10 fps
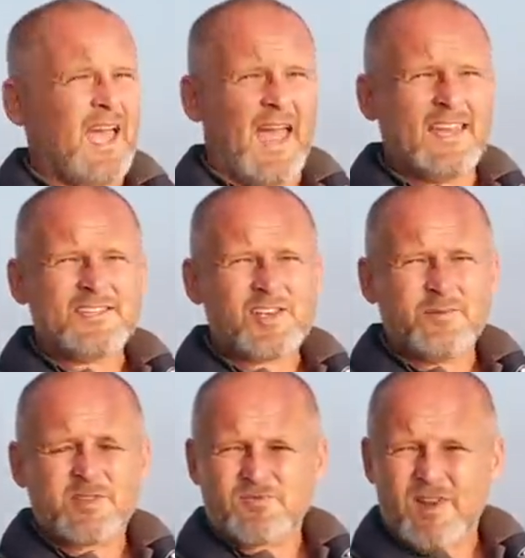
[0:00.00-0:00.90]
Any
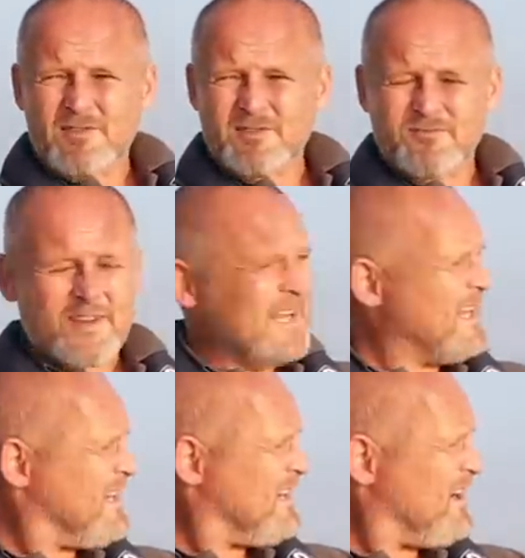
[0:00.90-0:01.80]
time that's relevant,
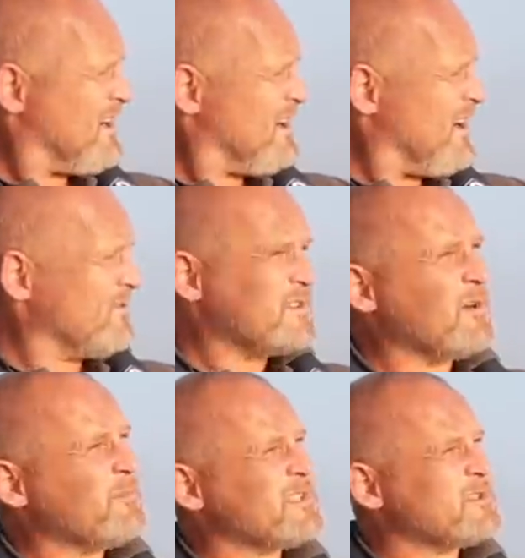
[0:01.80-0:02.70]
really. I've
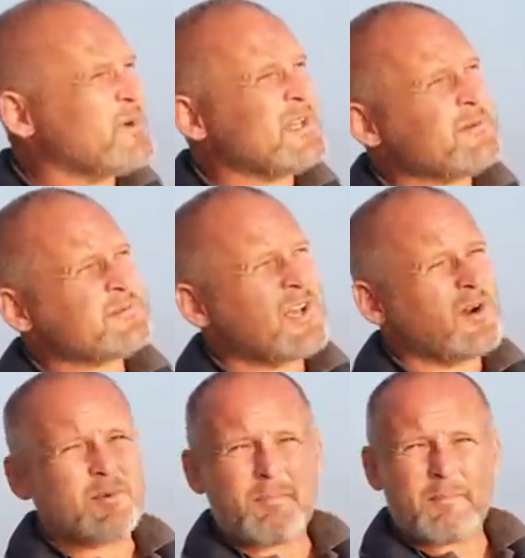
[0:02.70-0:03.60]
told Mrs. Williams that
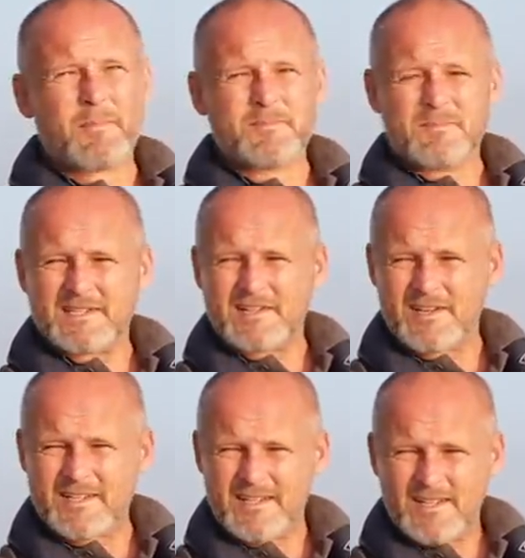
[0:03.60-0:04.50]
I'll be back by
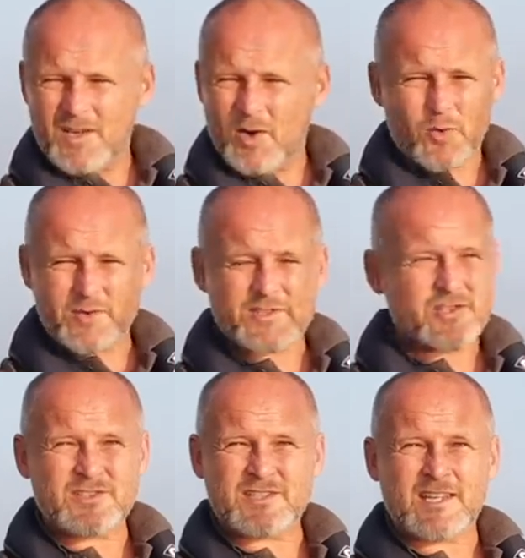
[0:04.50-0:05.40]
midnight. Always
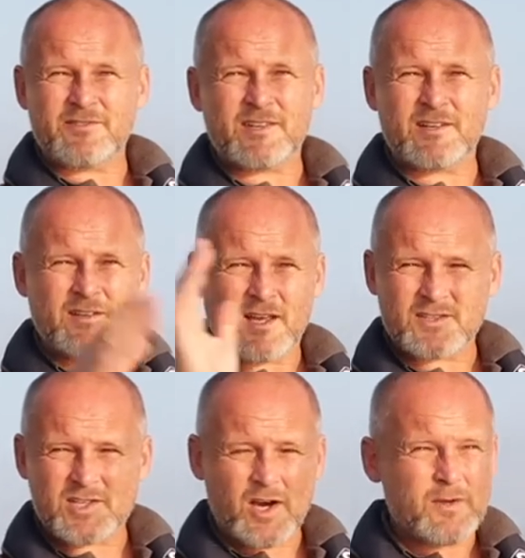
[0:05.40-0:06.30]
good to give a
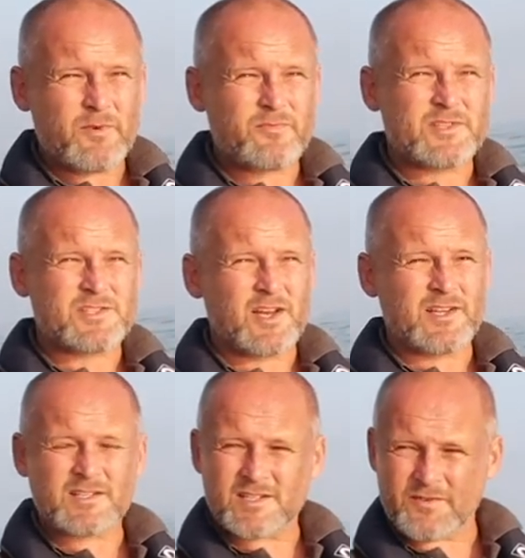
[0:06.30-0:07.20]
time of
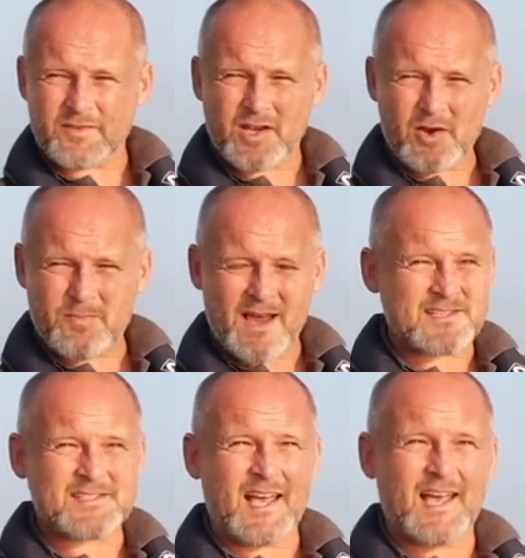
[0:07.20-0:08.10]
return, because if you go
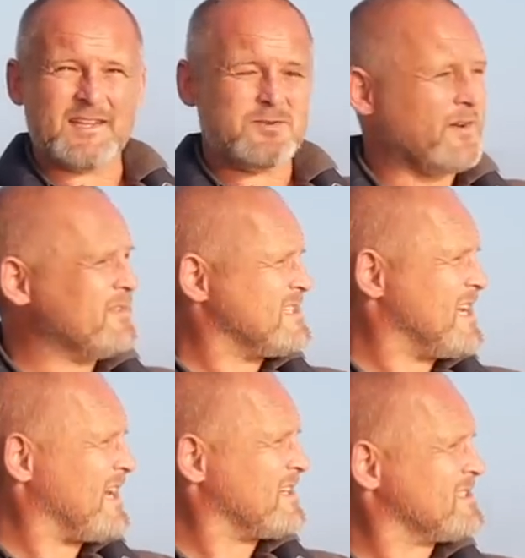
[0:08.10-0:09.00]
past that and you haven't
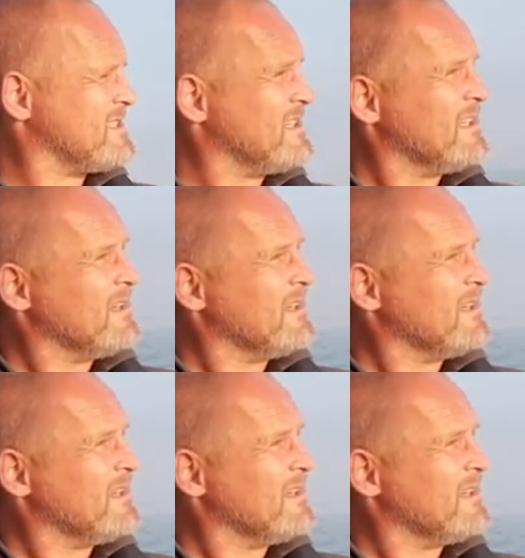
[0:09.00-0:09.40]
texted,